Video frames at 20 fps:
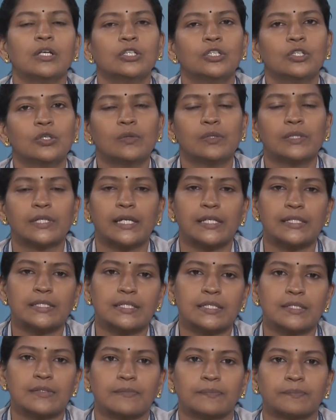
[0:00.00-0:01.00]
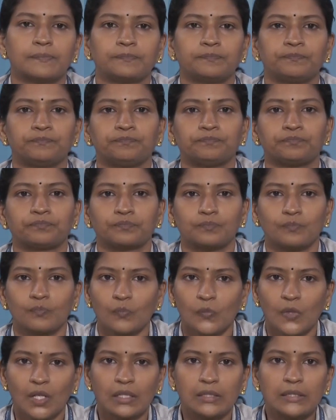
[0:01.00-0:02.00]
Toolkit.
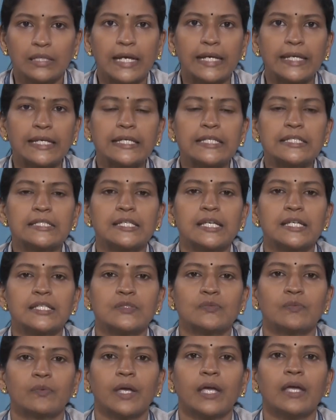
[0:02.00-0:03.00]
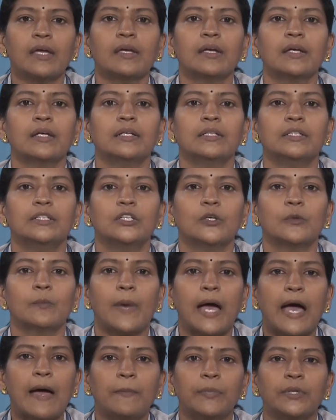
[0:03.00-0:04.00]
The easiest way to
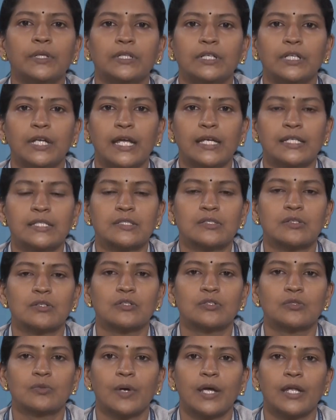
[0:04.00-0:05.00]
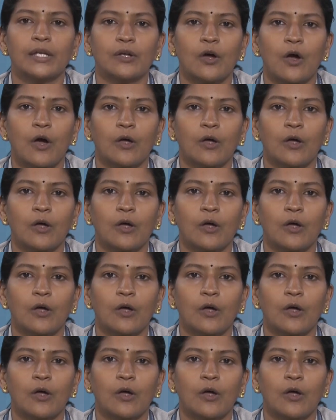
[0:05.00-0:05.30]
map text to a